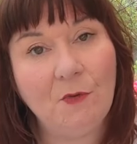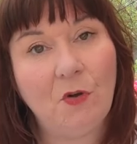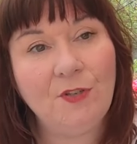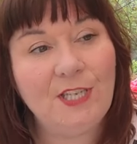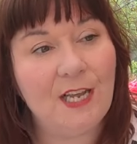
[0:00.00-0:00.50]

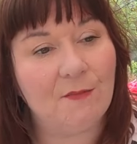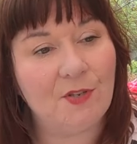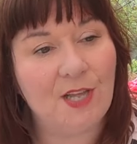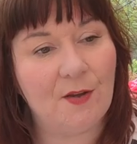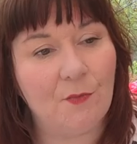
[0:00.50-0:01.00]

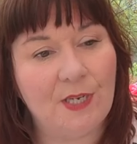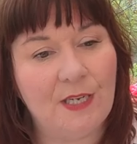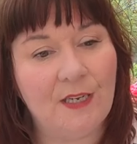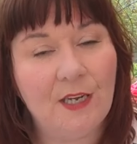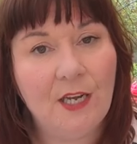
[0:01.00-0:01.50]
concept that
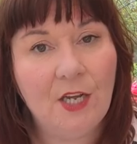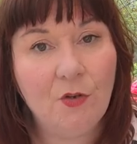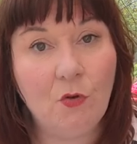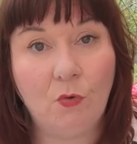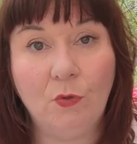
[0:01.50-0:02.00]
we
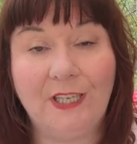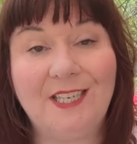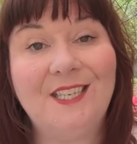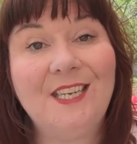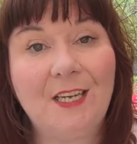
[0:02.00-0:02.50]
not only
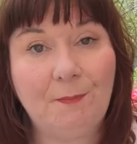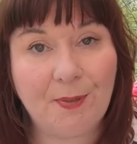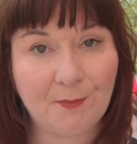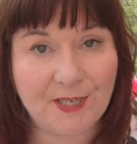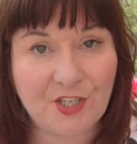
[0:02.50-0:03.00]
seek
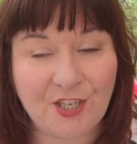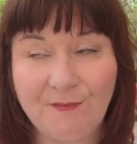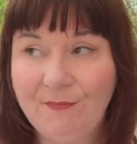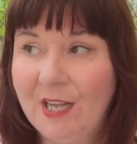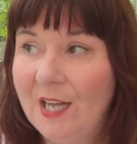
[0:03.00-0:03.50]

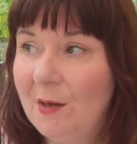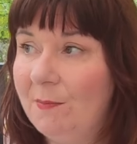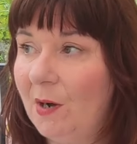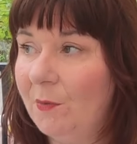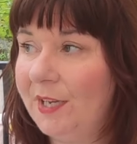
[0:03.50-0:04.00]
permission,
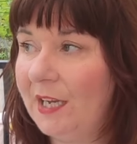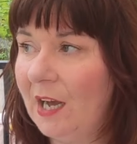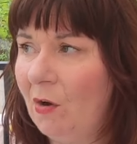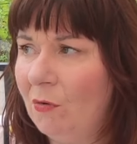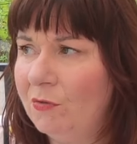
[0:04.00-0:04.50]
but we
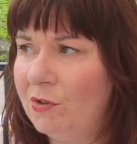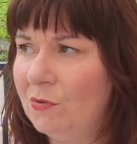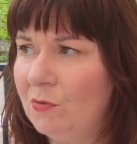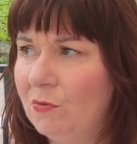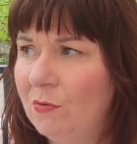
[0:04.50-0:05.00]

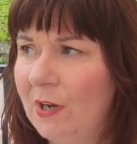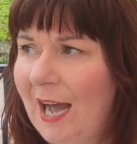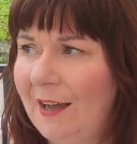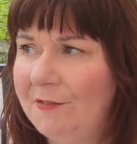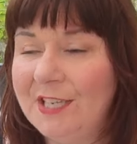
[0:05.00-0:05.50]
also
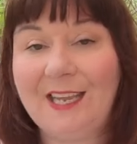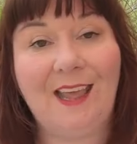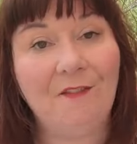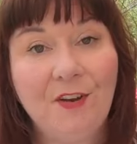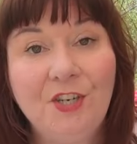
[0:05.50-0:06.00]
have to
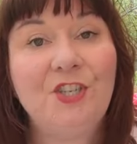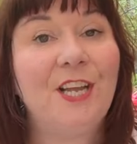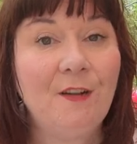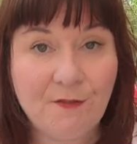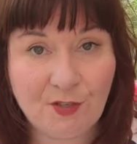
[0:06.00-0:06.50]
give
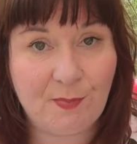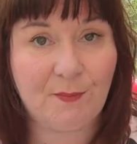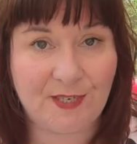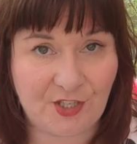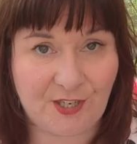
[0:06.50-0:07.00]
ourselves
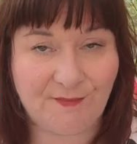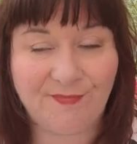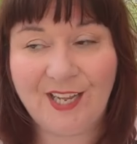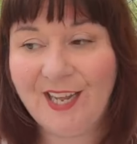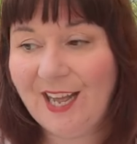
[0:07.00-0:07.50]
permission
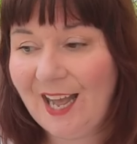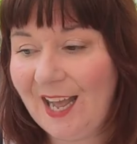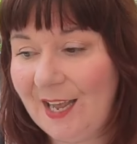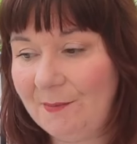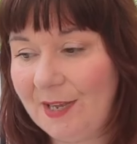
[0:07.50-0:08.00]

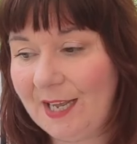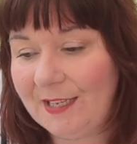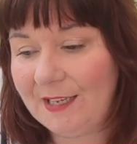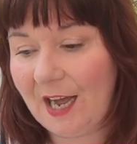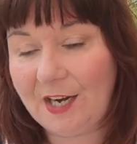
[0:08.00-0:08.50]

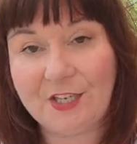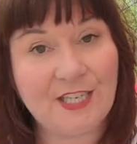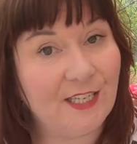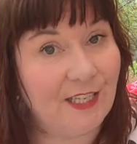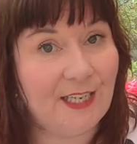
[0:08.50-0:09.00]
in our
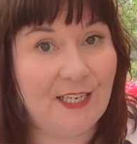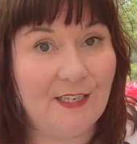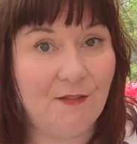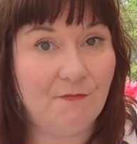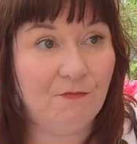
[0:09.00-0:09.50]

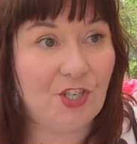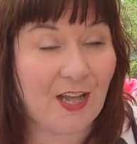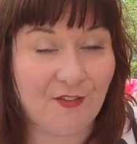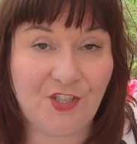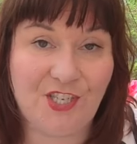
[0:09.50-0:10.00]
daily
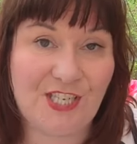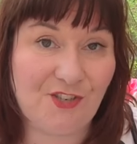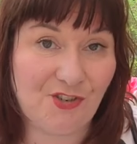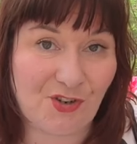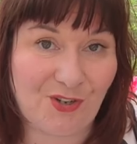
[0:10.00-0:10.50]
challenges
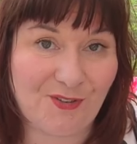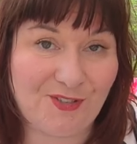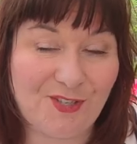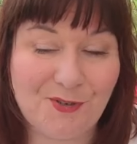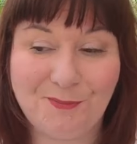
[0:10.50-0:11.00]
and
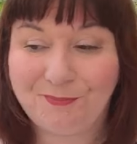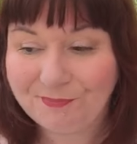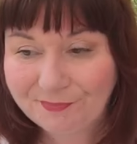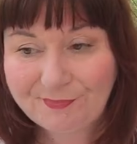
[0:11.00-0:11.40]
struggles. So